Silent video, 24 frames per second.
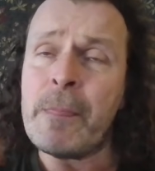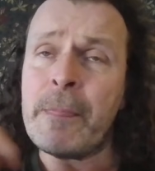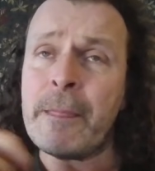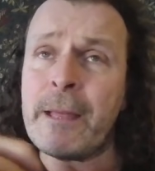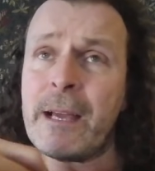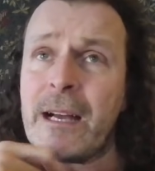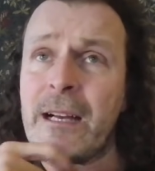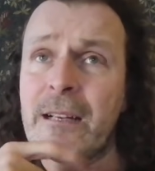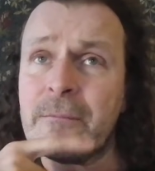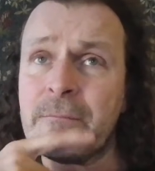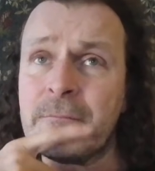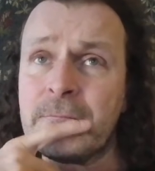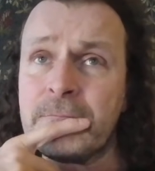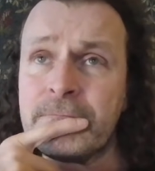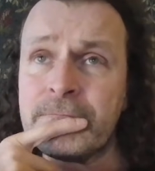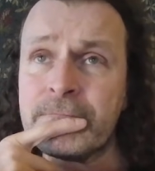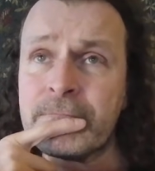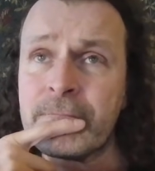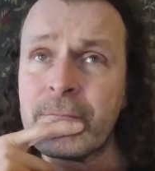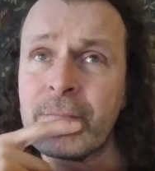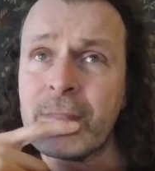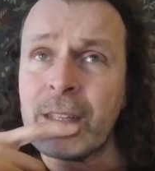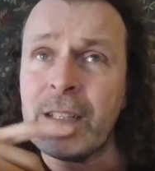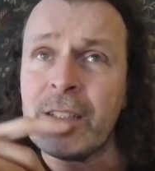
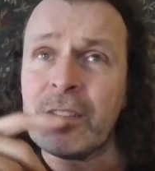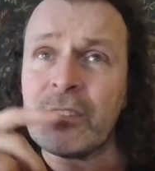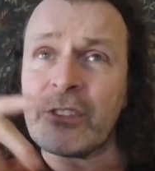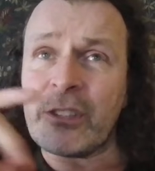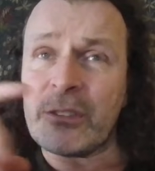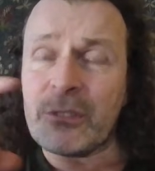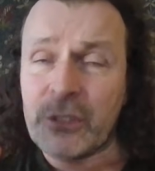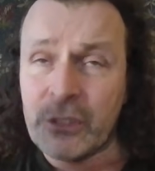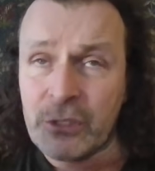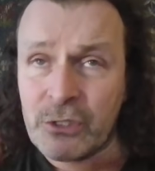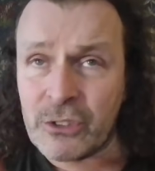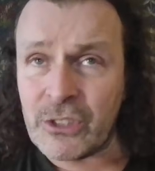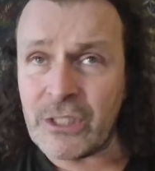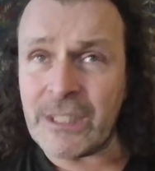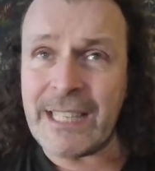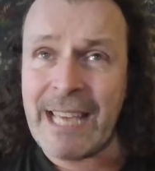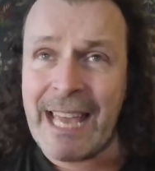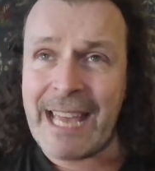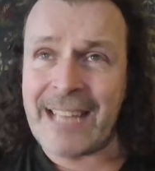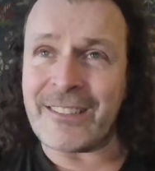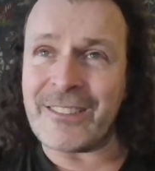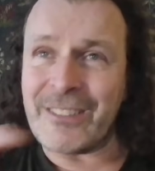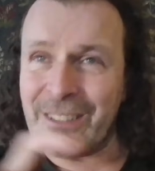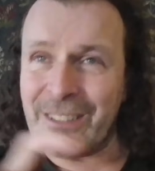So just to
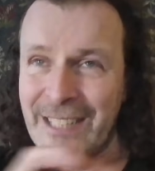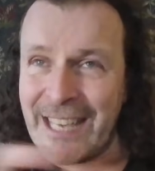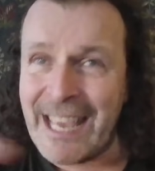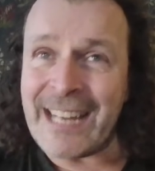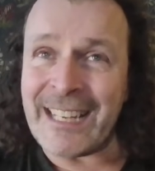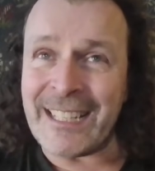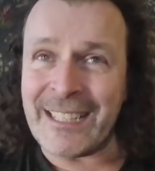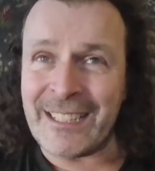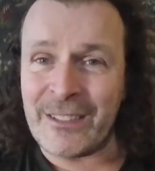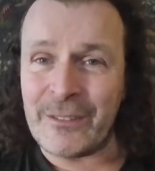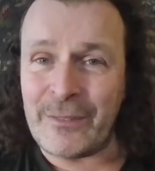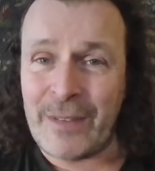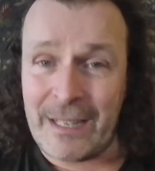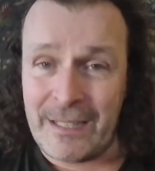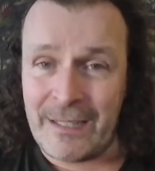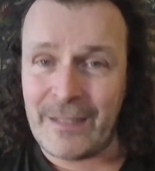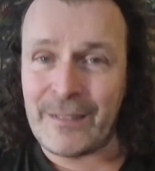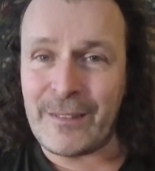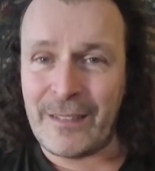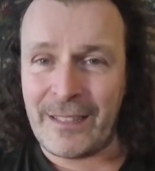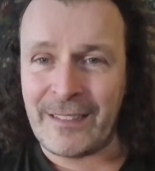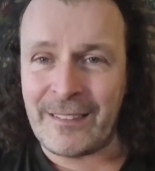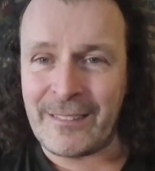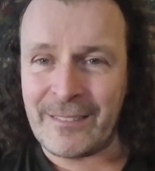get to the end of
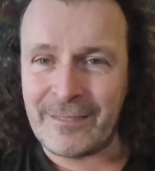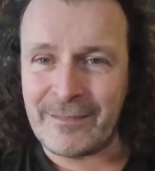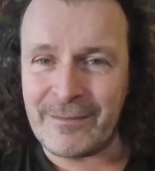anything,